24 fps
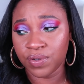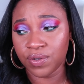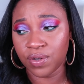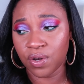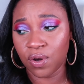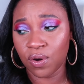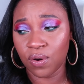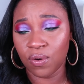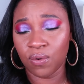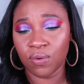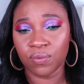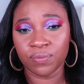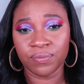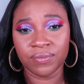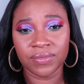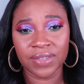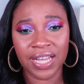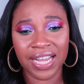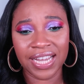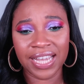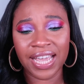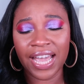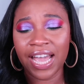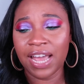So
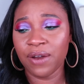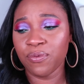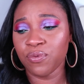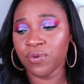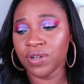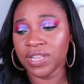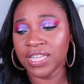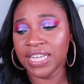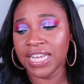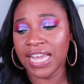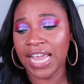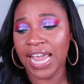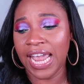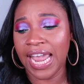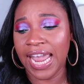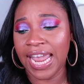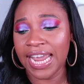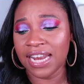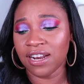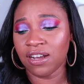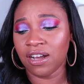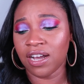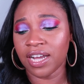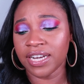I can't really
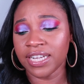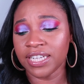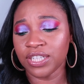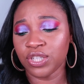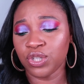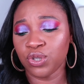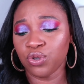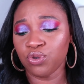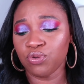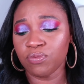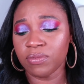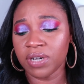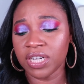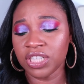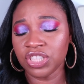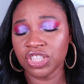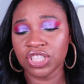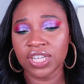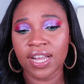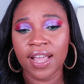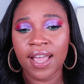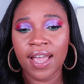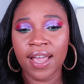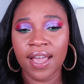hate on it too
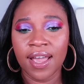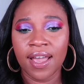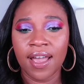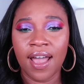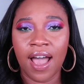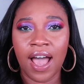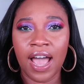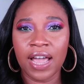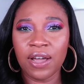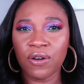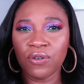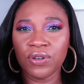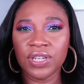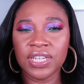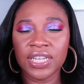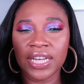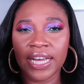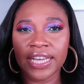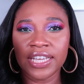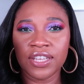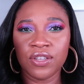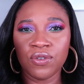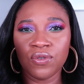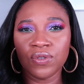much. I only
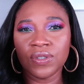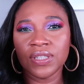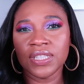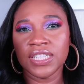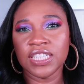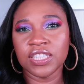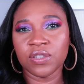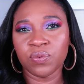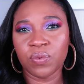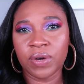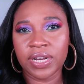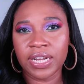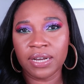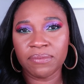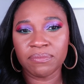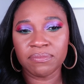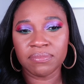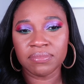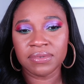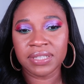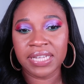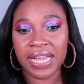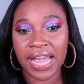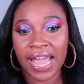like using this when
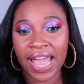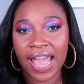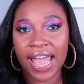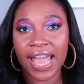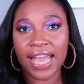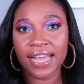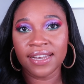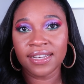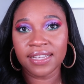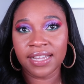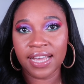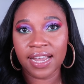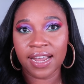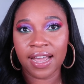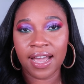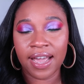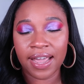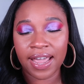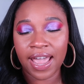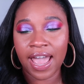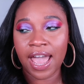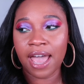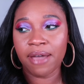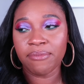I'm tanned like
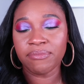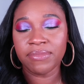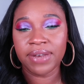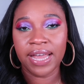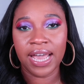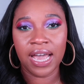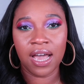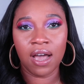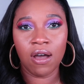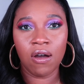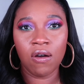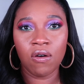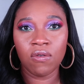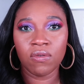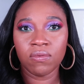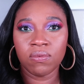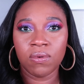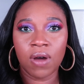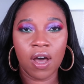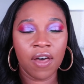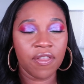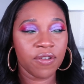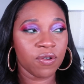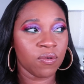I am
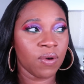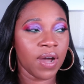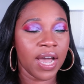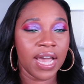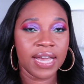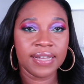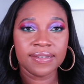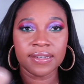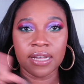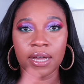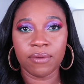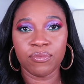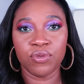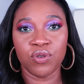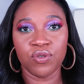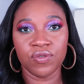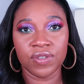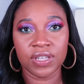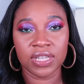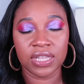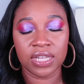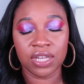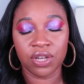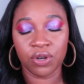now. Otherwise, I'm
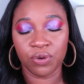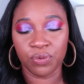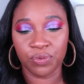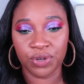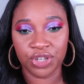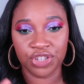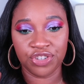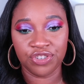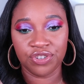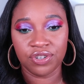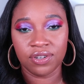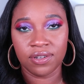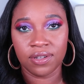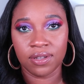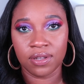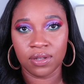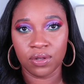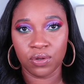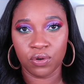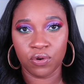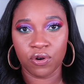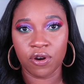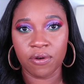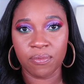using the original
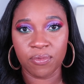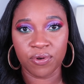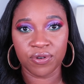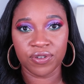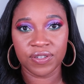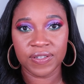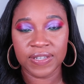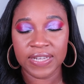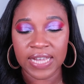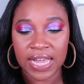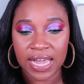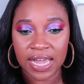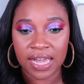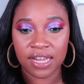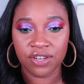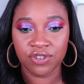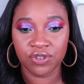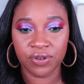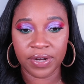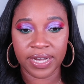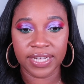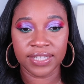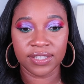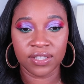Laura Mercier
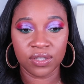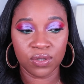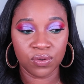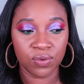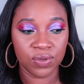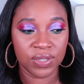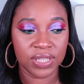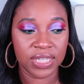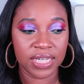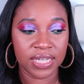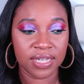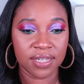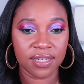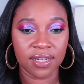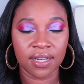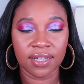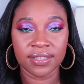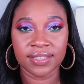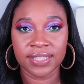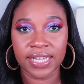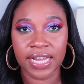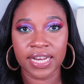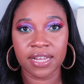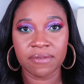Translucent
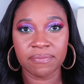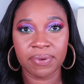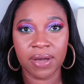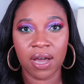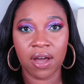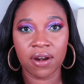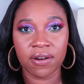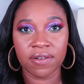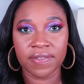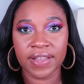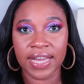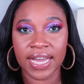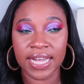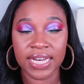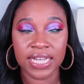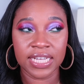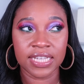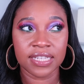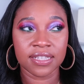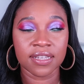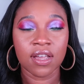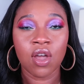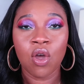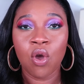Setting Powder. That
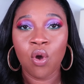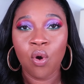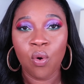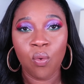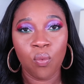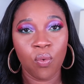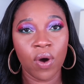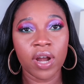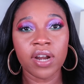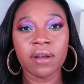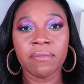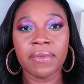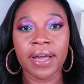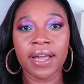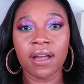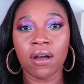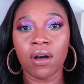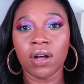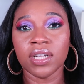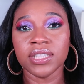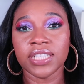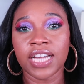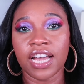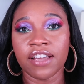is one of my
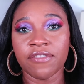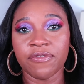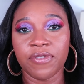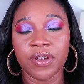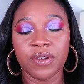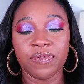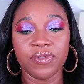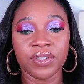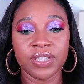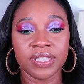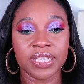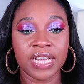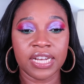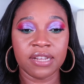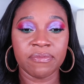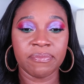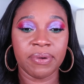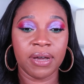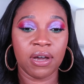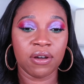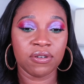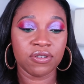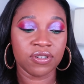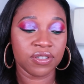all-time favorite setting
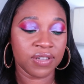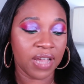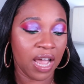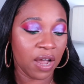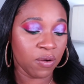powders.